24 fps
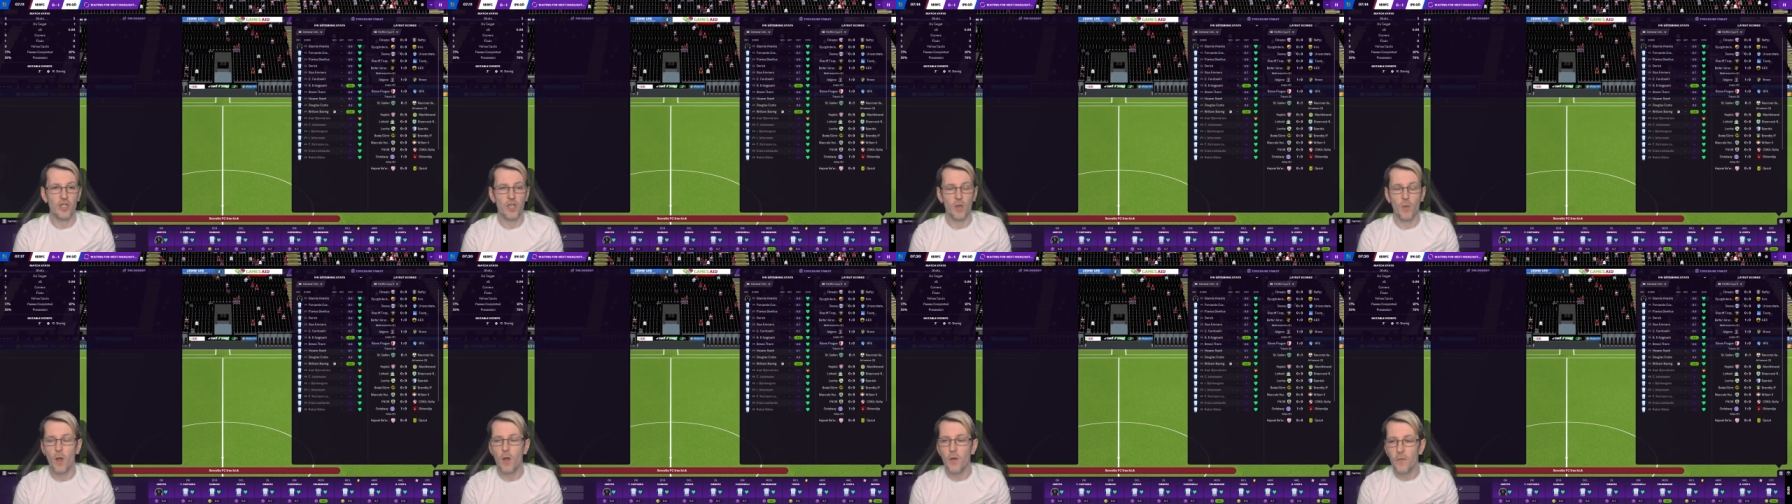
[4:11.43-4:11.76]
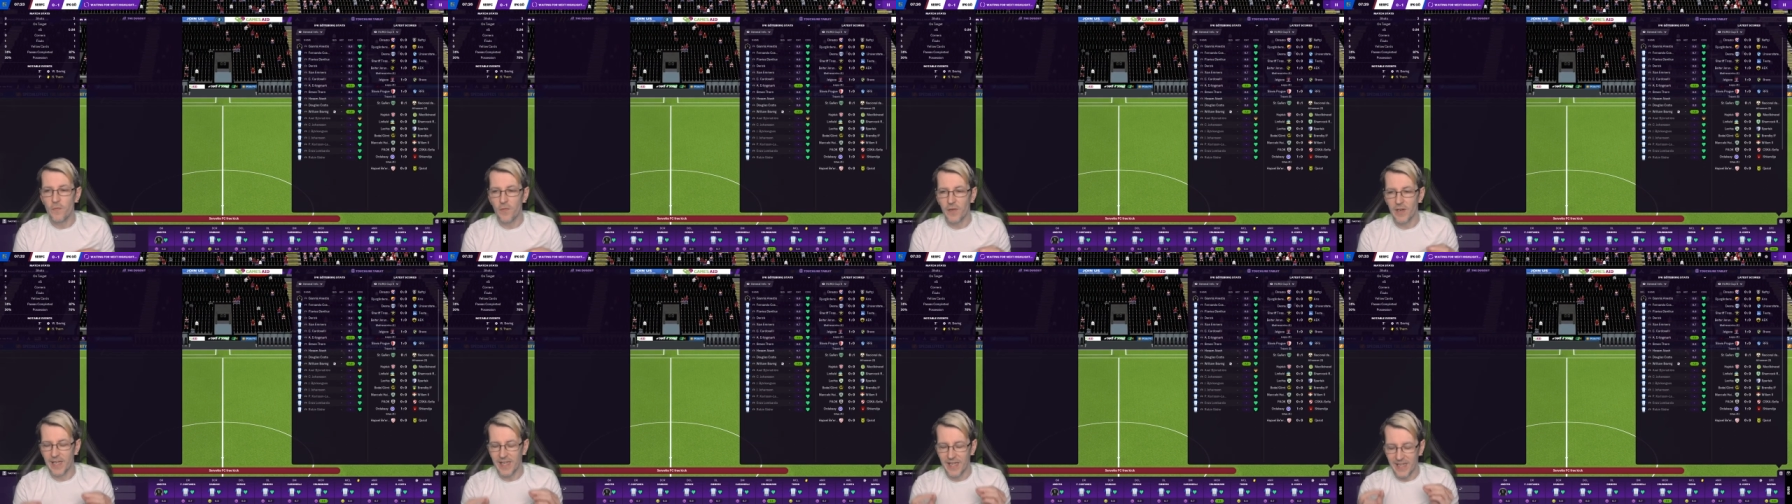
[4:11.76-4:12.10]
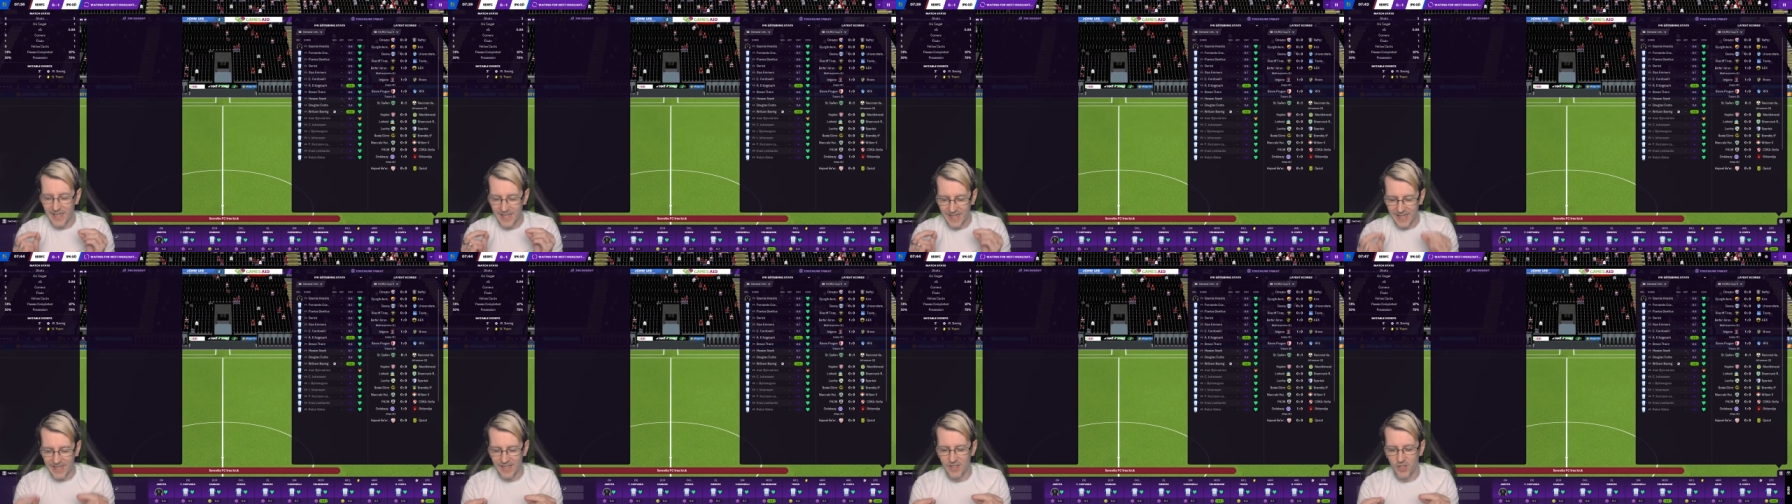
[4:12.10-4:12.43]
So hopefully
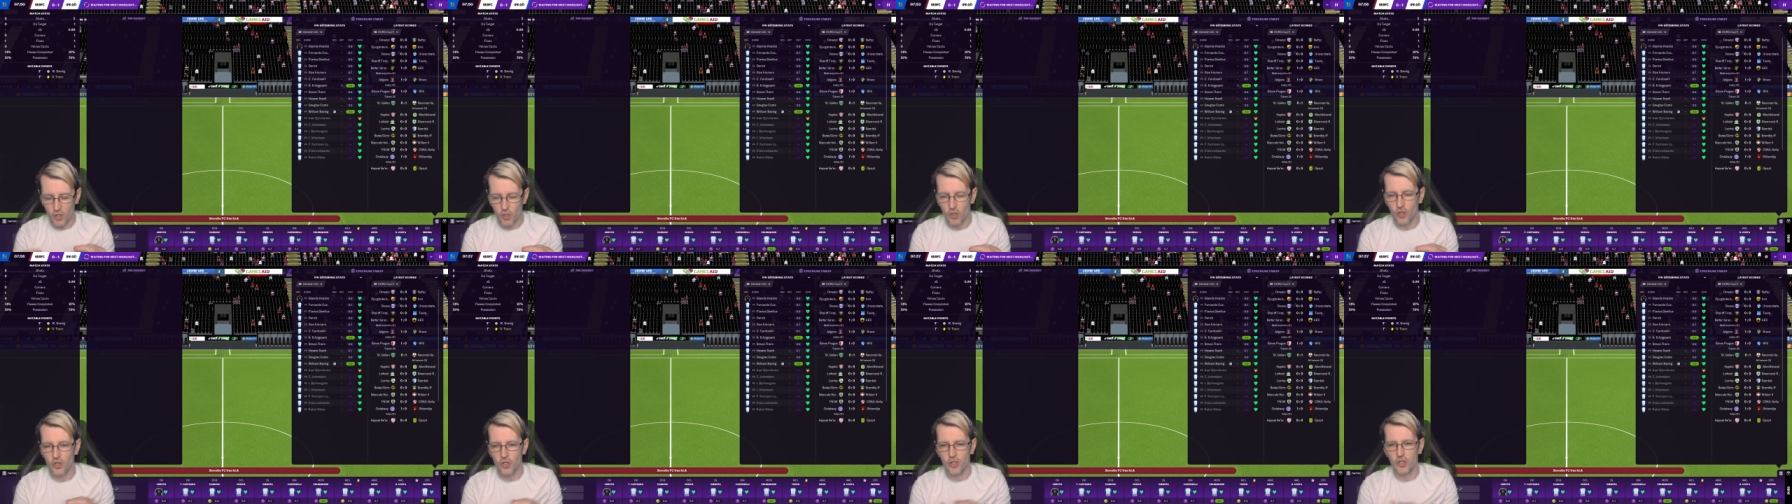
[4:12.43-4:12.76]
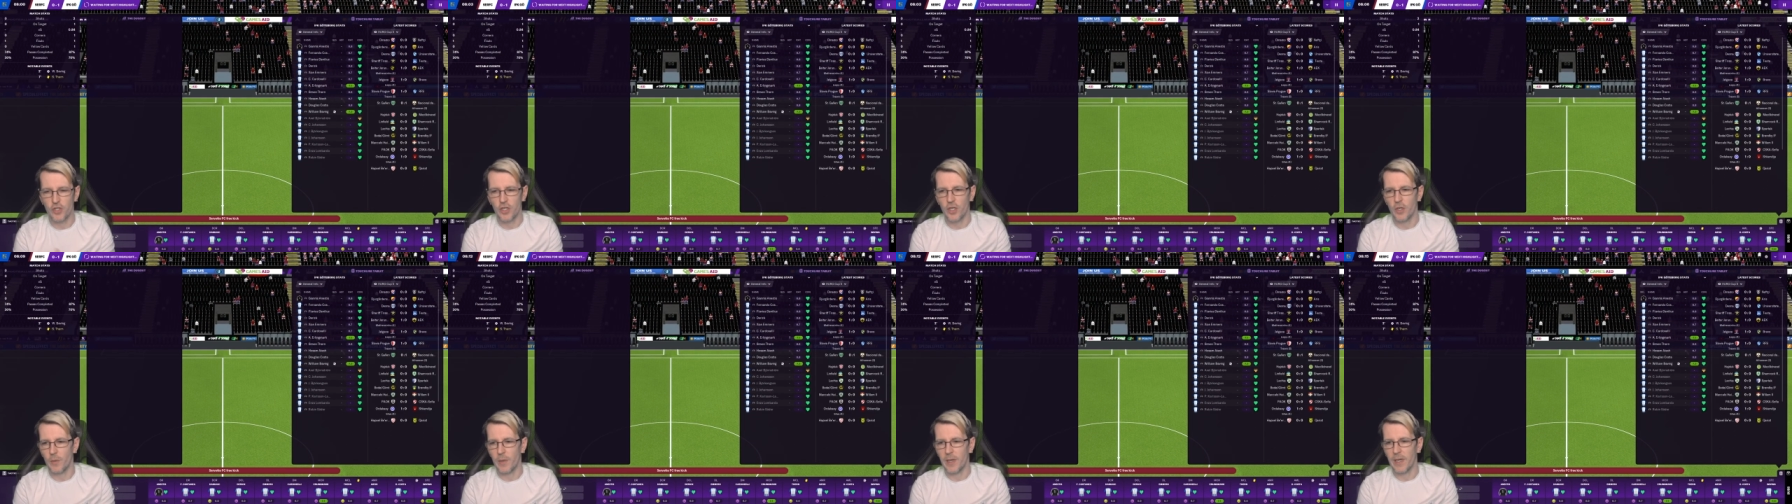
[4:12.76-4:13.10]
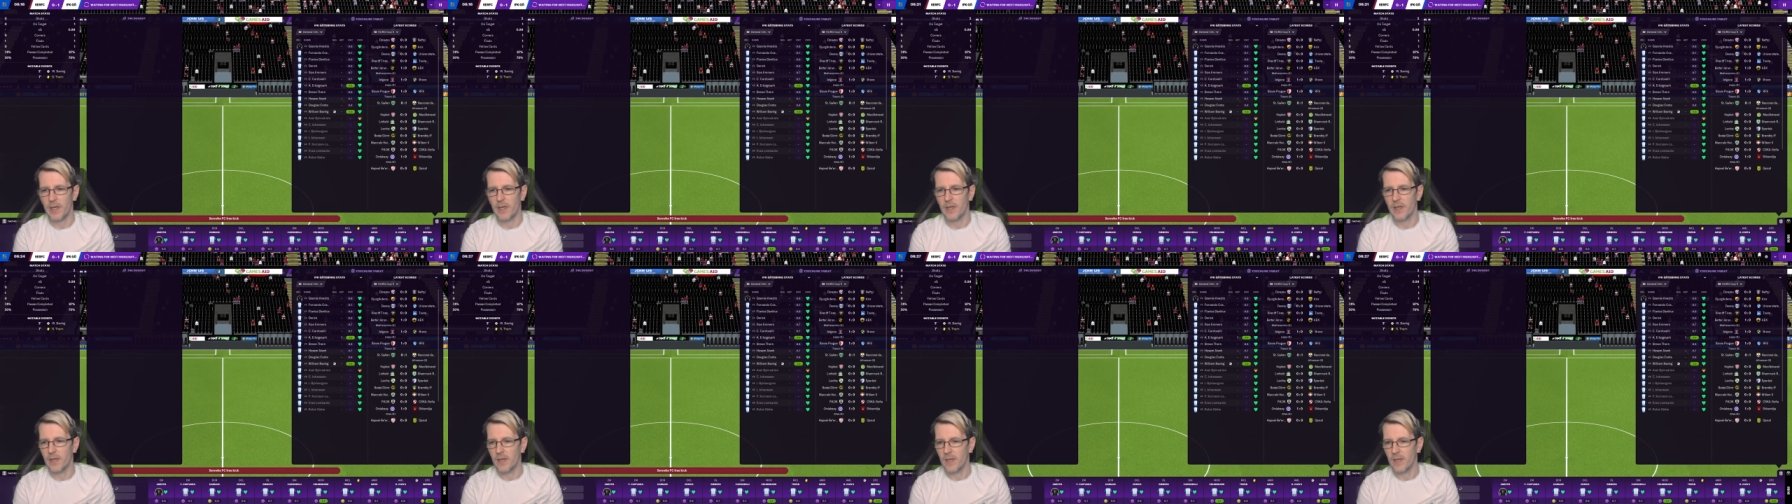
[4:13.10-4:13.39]
he does do it.